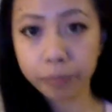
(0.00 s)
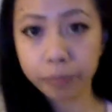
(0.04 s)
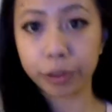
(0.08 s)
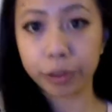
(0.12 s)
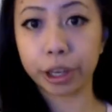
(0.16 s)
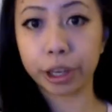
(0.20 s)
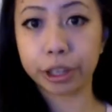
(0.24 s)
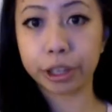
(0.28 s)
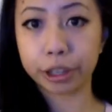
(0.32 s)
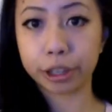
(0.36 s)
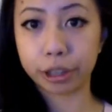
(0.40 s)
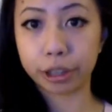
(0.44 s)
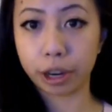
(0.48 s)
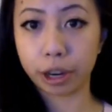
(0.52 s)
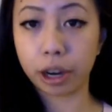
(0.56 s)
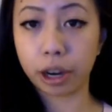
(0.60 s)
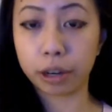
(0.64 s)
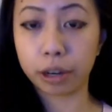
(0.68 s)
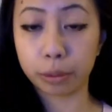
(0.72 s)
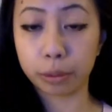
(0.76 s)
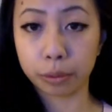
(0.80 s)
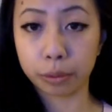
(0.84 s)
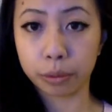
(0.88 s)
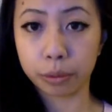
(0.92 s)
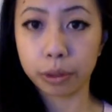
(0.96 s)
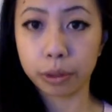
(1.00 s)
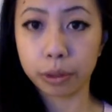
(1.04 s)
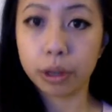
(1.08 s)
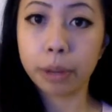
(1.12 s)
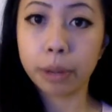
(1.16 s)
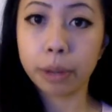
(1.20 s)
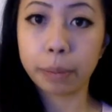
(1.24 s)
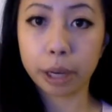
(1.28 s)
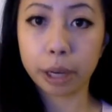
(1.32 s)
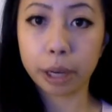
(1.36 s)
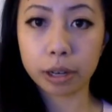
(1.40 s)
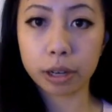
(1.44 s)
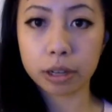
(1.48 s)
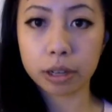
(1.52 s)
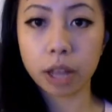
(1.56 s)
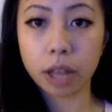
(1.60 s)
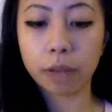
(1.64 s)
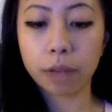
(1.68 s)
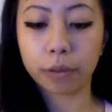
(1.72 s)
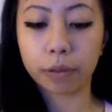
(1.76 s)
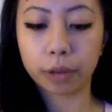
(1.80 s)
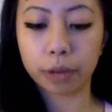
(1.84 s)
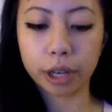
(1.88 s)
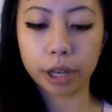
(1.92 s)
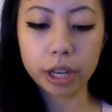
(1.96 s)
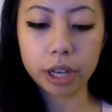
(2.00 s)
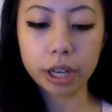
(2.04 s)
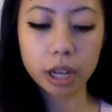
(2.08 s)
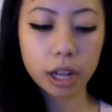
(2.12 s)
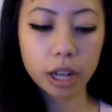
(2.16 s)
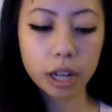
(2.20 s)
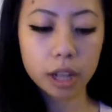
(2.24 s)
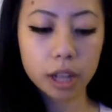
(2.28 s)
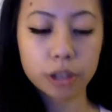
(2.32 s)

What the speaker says: on Microsoft Word,